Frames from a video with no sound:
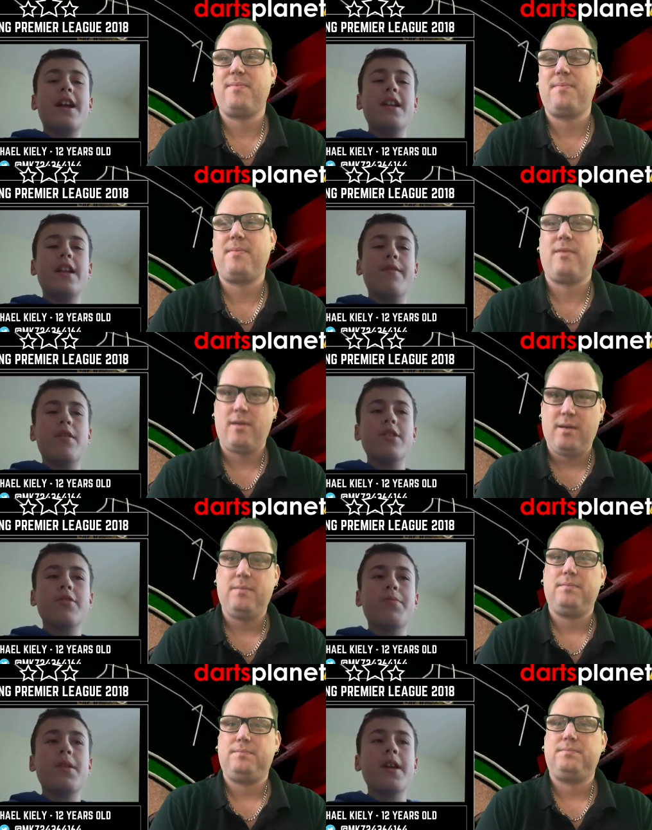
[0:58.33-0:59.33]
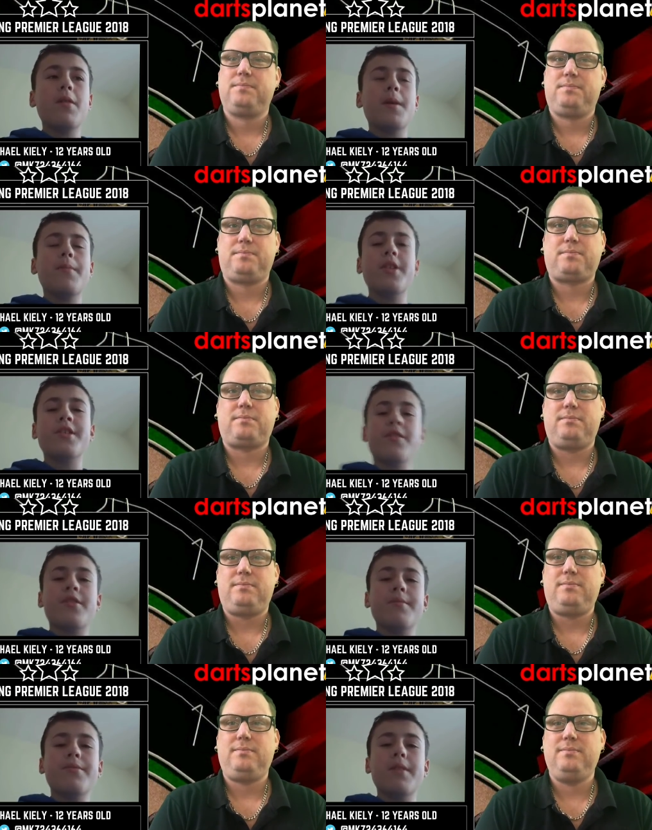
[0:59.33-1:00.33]
Speaker 1: at any level. I just play with my brother
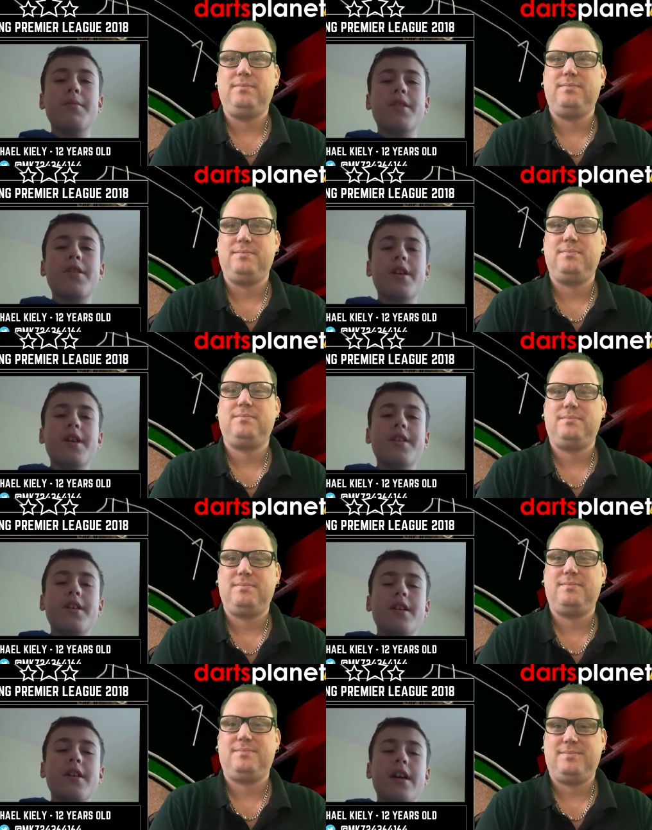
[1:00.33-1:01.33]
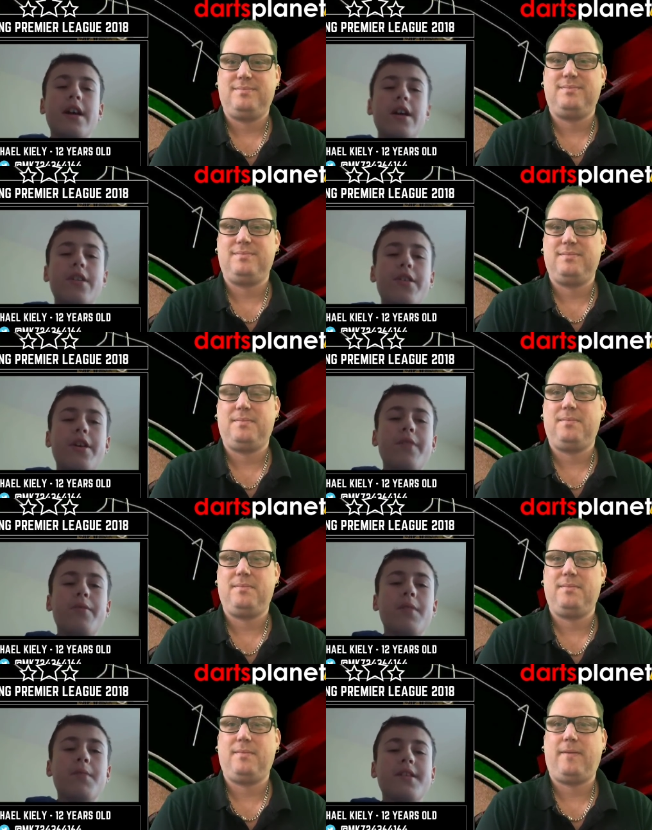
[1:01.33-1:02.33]
sometimes inside
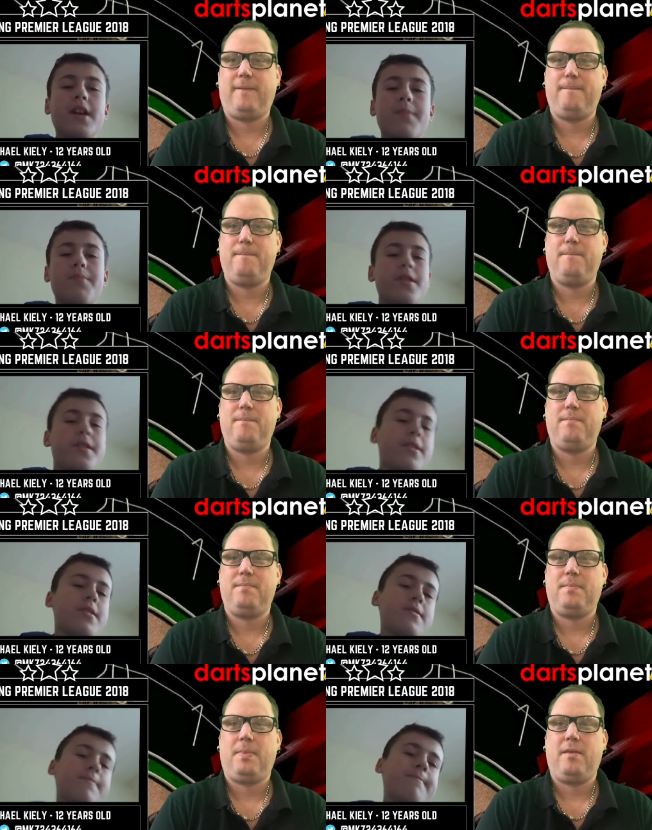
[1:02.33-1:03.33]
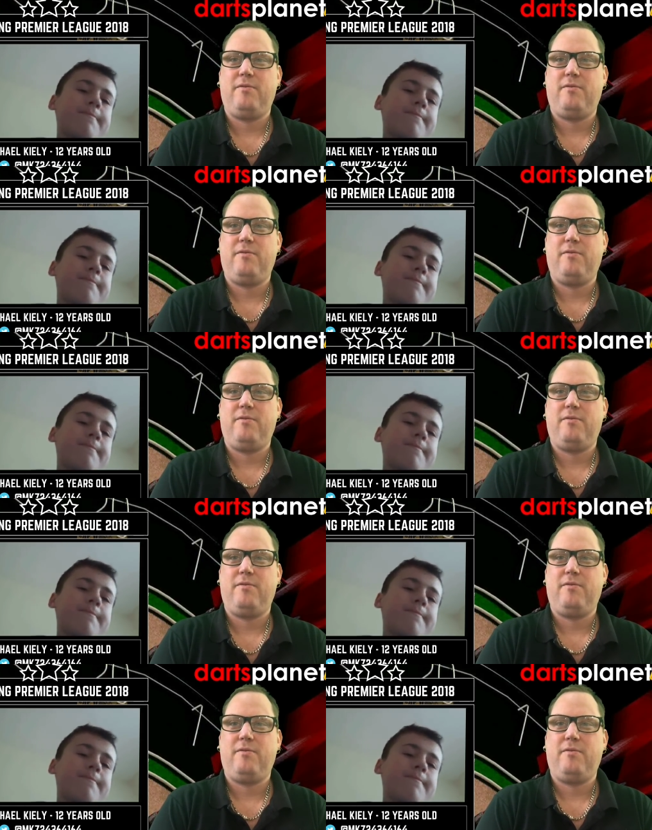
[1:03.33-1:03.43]
where my dartboard is.